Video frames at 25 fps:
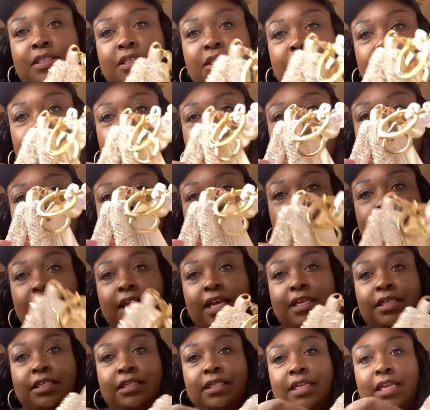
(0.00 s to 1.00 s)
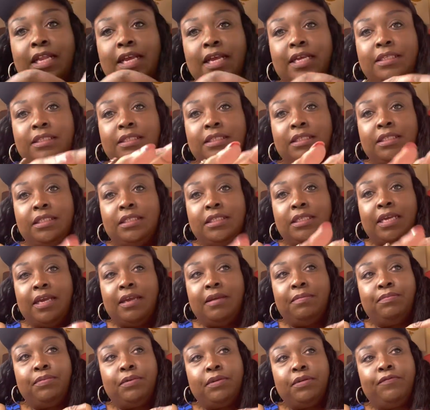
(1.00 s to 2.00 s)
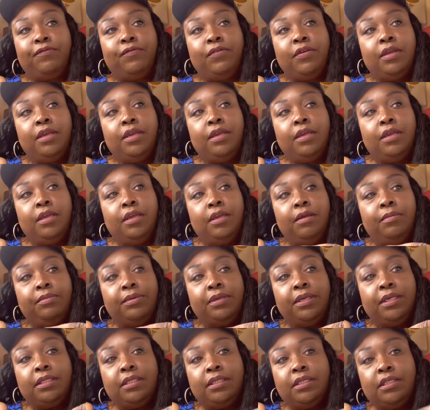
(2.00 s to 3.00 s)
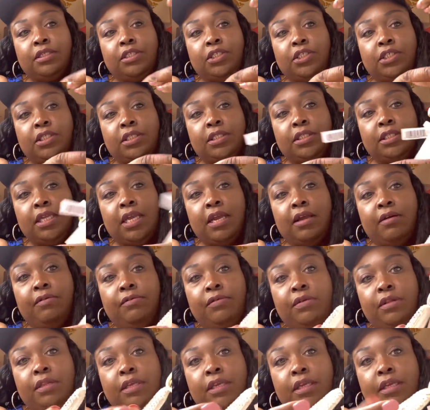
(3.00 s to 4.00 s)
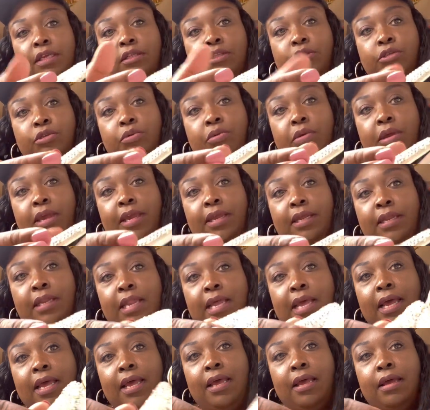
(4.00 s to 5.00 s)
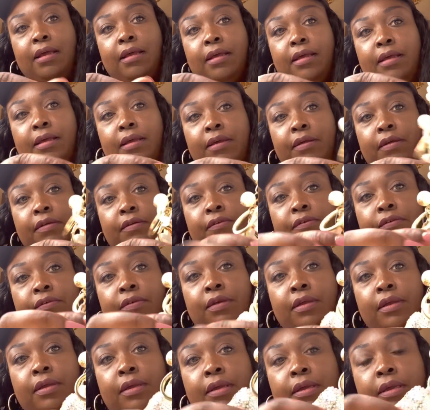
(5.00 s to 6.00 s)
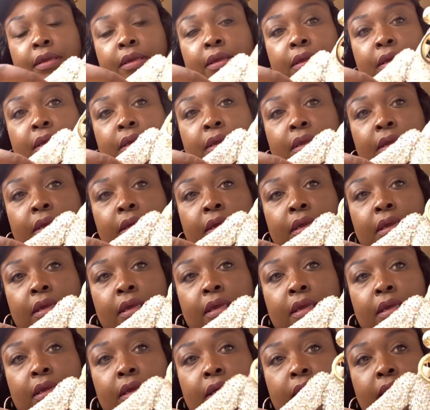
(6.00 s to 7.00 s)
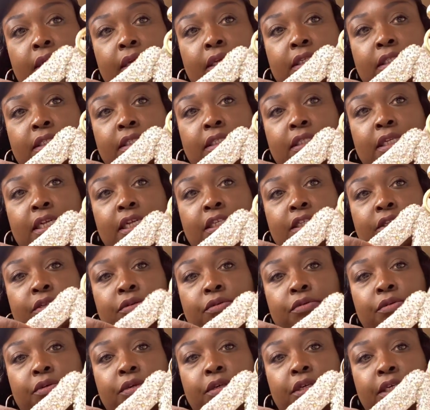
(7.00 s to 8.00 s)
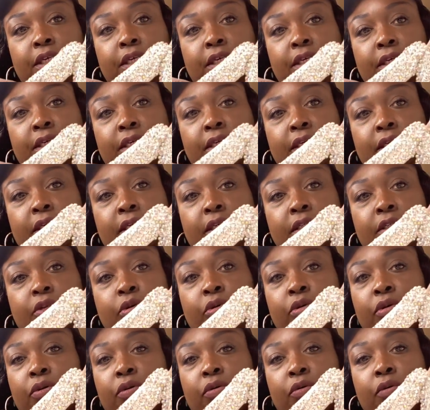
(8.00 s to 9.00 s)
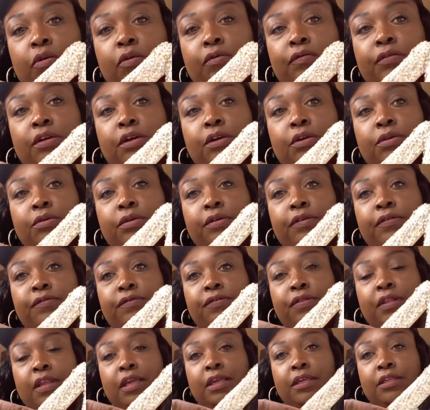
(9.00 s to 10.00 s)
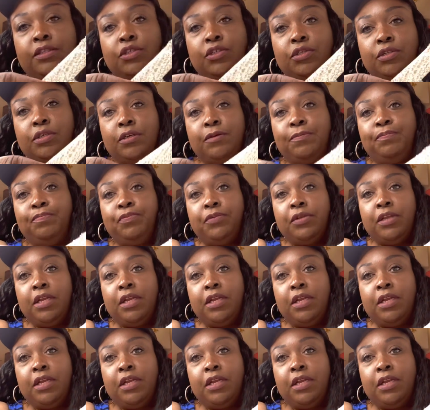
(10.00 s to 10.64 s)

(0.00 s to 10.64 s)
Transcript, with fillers: She, she likes classy type of pieces. She's not really into a lot of accessories or overload of things, you know.